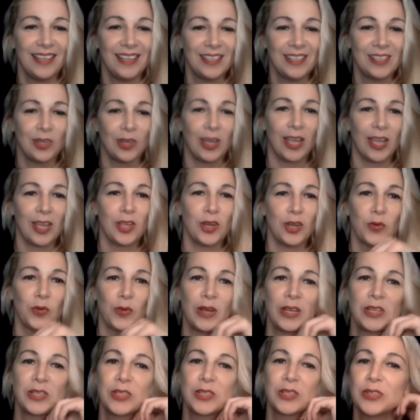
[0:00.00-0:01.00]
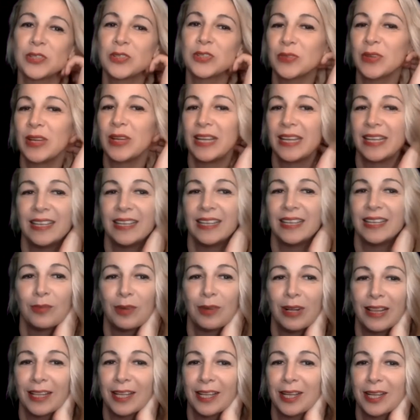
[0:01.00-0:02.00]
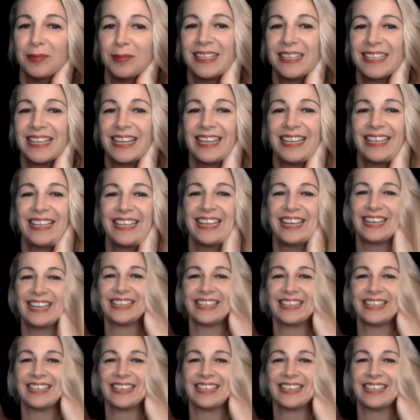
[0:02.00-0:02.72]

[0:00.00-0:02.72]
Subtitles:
So get your questions ready. Welcome, Nataliya.